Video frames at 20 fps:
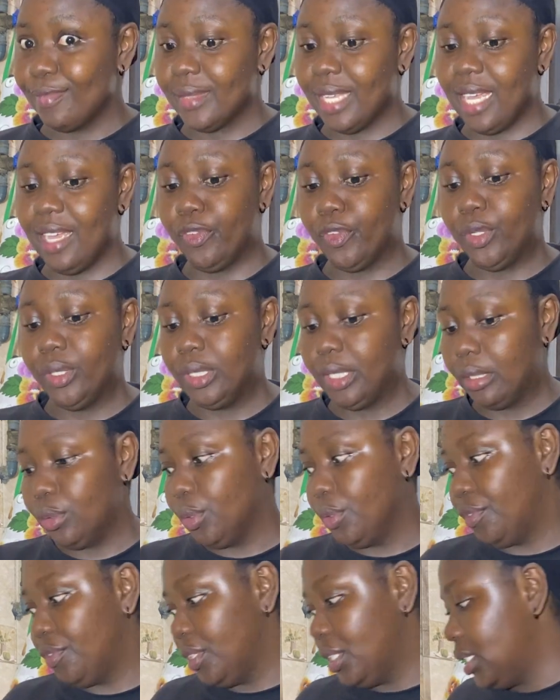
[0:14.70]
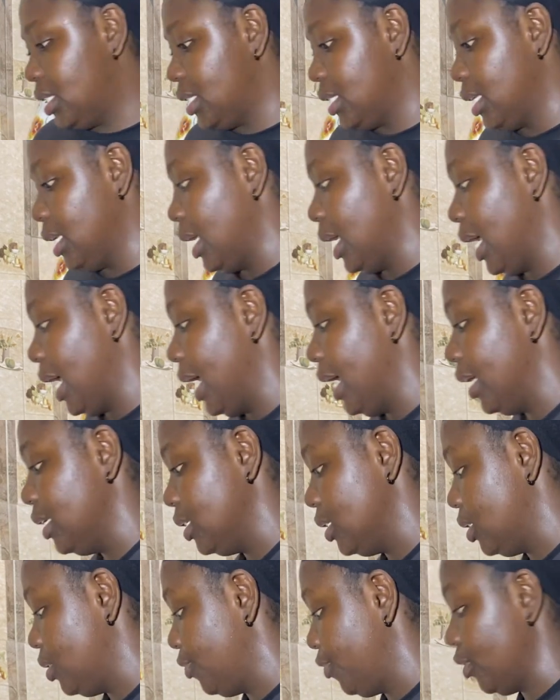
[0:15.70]
I've cut out of it.
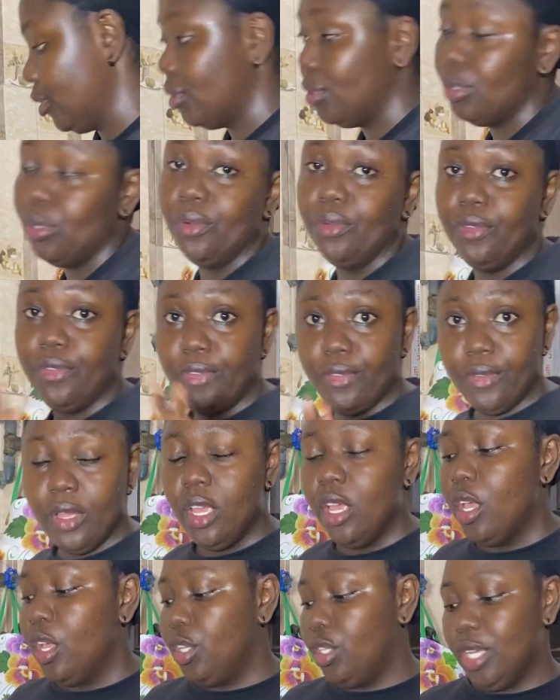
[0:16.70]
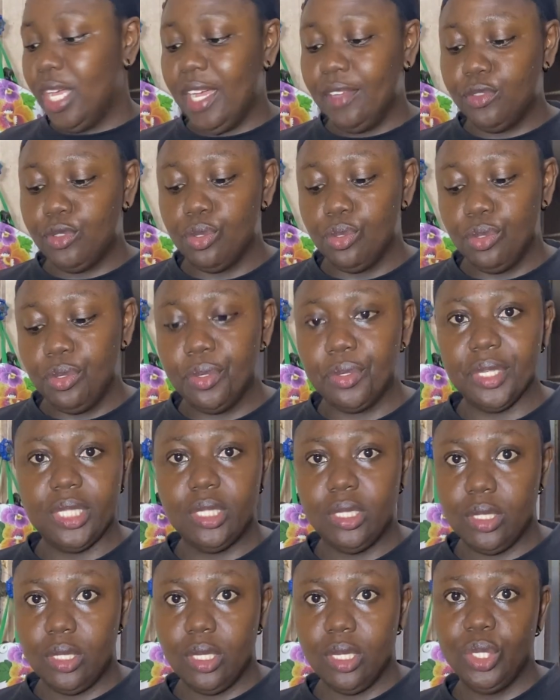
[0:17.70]
And first off, you have to grate
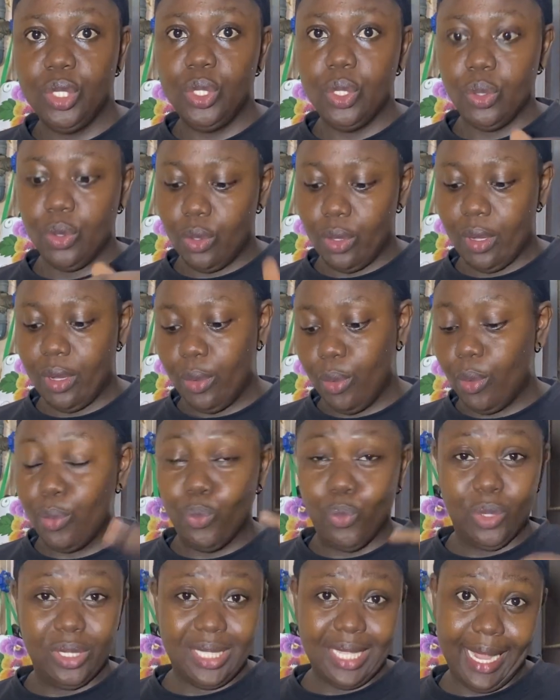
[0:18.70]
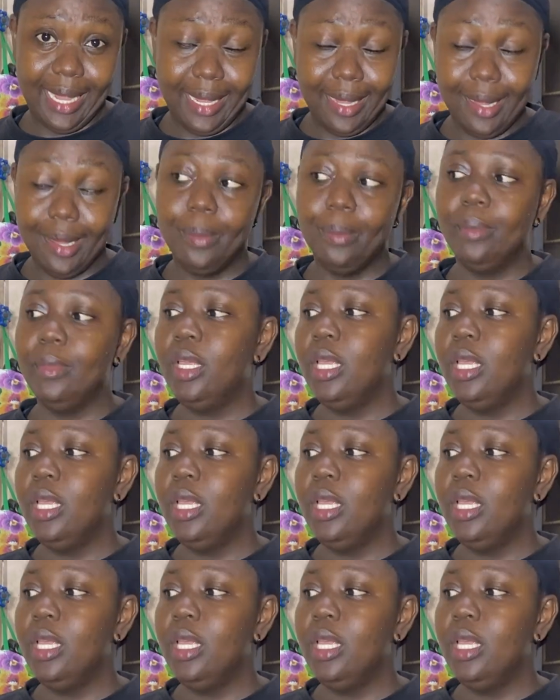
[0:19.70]
your what I am.